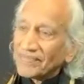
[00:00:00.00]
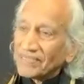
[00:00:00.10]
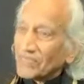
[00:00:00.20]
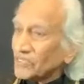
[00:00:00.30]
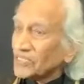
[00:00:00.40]

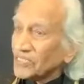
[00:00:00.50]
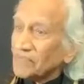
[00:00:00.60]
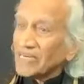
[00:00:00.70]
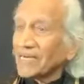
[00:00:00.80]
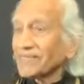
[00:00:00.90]
This is a
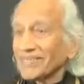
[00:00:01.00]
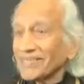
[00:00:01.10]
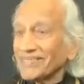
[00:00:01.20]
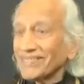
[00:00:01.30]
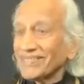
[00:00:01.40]
miracle.
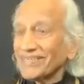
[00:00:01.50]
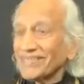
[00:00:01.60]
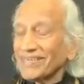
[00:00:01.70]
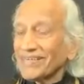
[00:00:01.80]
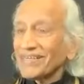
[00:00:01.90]

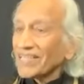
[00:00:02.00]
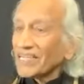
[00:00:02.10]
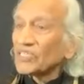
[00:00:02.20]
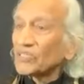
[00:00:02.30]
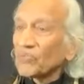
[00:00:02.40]
That
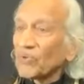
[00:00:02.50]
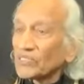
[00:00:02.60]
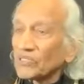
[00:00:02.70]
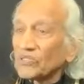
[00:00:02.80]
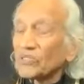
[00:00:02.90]
is what
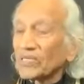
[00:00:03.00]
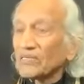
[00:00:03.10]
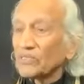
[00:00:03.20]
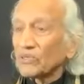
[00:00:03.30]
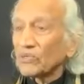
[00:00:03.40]
you
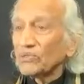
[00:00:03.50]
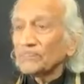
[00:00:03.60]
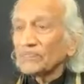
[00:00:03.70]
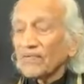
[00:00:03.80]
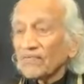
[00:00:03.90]
can do
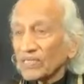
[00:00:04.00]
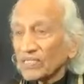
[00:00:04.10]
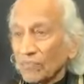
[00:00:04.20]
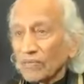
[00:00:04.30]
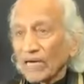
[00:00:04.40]
with
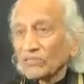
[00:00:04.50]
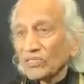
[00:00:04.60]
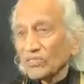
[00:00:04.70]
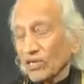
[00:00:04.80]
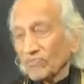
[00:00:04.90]
the
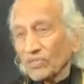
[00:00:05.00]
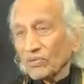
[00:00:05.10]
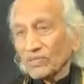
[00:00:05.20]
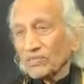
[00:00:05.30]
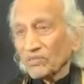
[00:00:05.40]
practice of
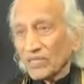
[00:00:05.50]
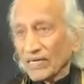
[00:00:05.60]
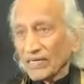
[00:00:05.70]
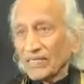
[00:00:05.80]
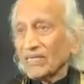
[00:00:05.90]
Yoga
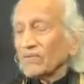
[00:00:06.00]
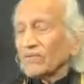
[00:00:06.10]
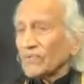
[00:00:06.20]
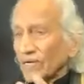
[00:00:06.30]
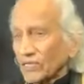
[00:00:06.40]
Nidra,
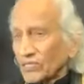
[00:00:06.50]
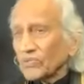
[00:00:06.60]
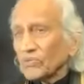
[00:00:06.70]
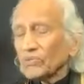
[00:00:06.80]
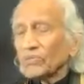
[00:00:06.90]
where
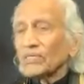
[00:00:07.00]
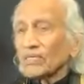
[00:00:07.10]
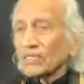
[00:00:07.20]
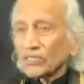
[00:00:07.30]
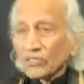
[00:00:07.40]
you
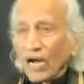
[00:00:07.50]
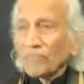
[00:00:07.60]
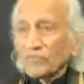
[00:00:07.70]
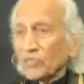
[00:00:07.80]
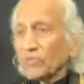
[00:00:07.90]

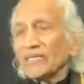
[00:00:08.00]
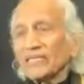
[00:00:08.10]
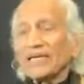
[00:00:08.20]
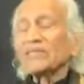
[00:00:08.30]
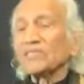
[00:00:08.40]
stop doing
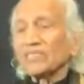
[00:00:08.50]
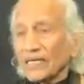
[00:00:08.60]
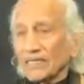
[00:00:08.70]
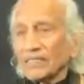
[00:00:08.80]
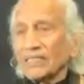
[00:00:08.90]

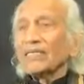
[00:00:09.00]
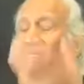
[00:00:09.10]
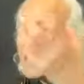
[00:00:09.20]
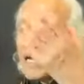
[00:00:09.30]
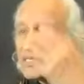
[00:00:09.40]
anything
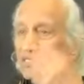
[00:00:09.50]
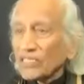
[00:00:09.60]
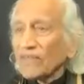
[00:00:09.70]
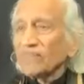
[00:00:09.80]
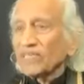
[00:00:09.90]
and
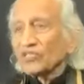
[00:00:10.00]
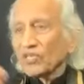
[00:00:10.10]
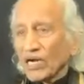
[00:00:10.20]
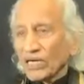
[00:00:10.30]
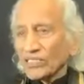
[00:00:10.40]
shift the
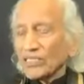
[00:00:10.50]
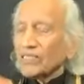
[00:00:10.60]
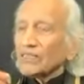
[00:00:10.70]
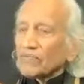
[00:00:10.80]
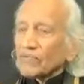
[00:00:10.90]
charge
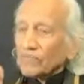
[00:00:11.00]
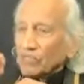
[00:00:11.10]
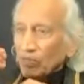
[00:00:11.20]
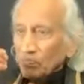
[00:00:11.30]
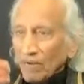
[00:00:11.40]
from
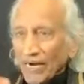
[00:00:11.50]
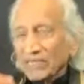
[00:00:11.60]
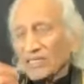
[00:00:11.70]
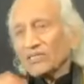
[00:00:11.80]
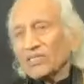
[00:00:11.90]
your mind
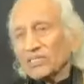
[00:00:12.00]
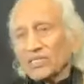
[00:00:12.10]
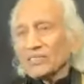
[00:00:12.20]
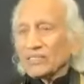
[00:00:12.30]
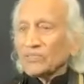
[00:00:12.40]
that is
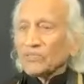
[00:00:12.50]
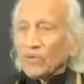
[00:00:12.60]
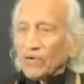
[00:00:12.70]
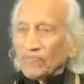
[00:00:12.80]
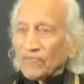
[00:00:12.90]
in control
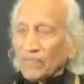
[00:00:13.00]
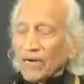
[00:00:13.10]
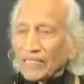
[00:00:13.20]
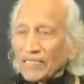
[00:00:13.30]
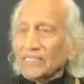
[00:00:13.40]
of your
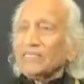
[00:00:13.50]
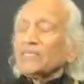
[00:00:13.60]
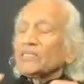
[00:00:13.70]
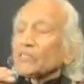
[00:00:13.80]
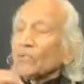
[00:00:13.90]
body
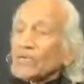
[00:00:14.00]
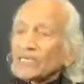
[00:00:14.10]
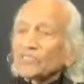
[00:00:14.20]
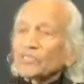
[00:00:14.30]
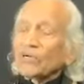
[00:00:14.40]
to
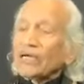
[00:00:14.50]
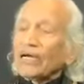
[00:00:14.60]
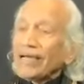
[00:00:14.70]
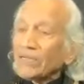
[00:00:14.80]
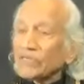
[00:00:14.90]
let your
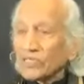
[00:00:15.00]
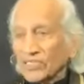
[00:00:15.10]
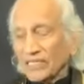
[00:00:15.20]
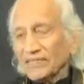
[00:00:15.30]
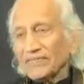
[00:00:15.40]

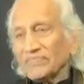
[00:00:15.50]
energy